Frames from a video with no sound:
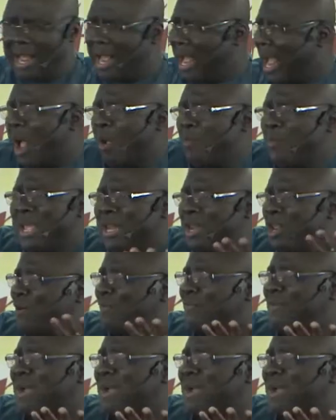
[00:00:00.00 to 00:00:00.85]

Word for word: How many of